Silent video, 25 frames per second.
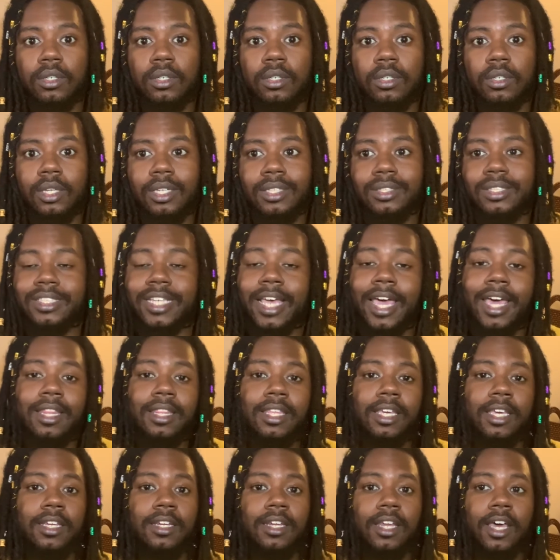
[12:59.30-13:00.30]
And
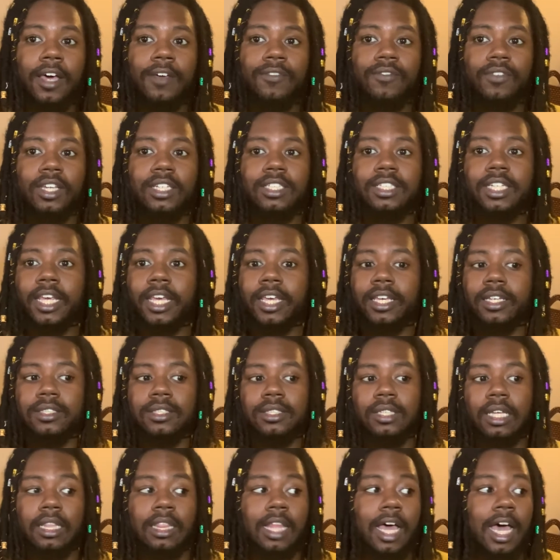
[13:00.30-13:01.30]
sadly enough, it takes
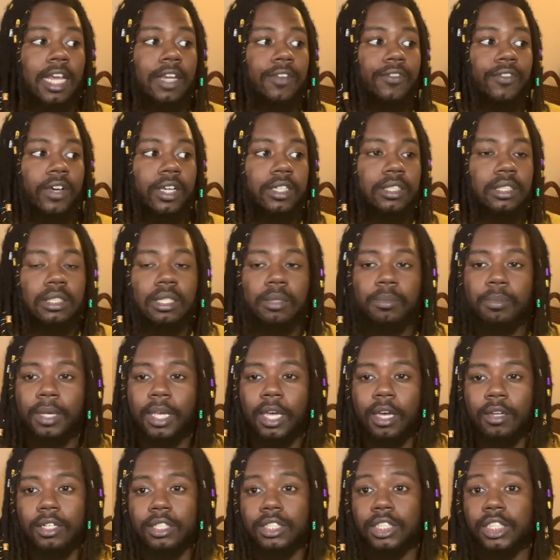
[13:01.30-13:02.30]
a lot of us to be
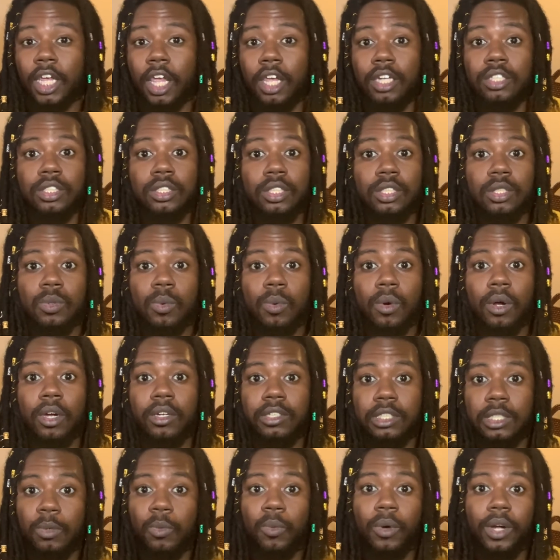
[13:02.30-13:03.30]
able to change this world
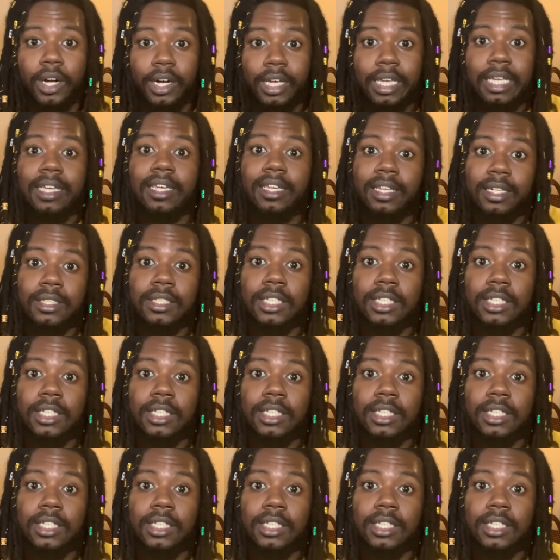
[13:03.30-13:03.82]
to where it is